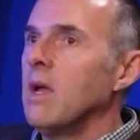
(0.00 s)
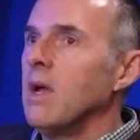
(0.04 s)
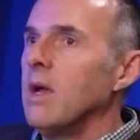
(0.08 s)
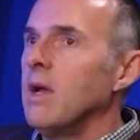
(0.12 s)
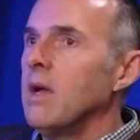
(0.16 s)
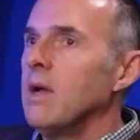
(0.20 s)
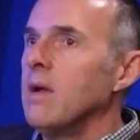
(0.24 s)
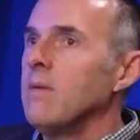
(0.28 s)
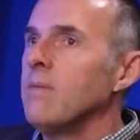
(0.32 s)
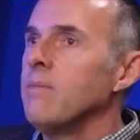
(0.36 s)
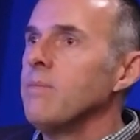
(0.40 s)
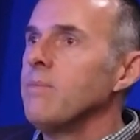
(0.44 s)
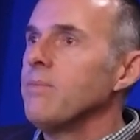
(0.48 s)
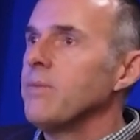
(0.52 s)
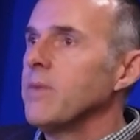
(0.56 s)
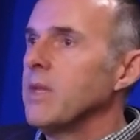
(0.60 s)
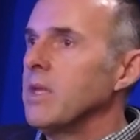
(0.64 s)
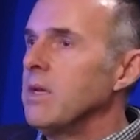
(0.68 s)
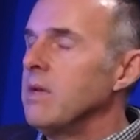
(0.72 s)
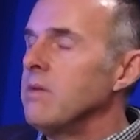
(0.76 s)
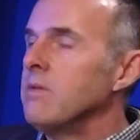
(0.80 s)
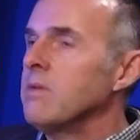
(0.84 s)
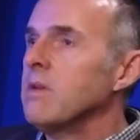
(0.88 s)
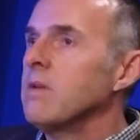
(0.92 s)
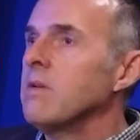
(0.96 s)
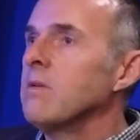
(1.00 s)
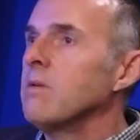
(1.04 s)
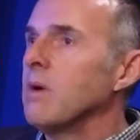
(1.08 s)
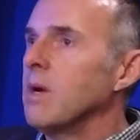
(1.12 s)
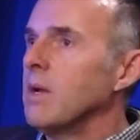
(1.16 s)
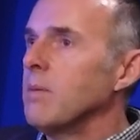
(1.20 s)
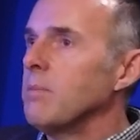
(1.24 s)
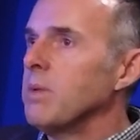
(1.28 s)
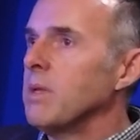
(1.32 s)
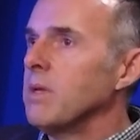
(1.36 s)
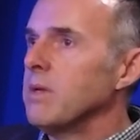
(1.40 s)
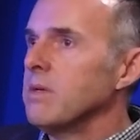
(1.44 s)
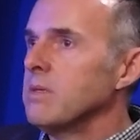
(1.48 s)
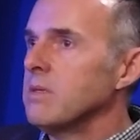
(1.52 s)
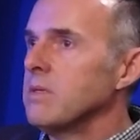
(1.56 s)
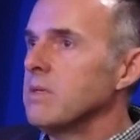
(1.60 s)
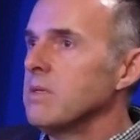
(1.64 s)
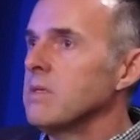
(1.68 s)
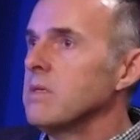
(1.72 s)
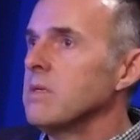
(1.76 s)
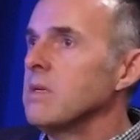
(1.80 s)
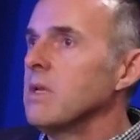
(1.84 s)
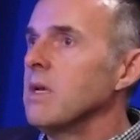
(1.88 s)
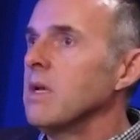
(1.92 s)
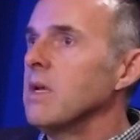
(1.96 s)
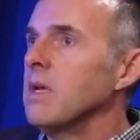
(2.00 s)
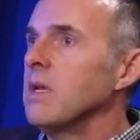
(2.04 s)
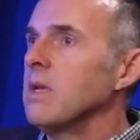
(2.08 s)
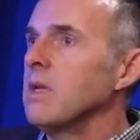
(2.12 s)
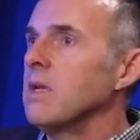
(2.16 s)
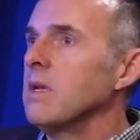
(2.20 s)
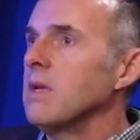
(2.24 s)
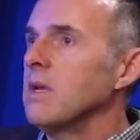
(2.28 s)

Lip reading: It is a great place to stay.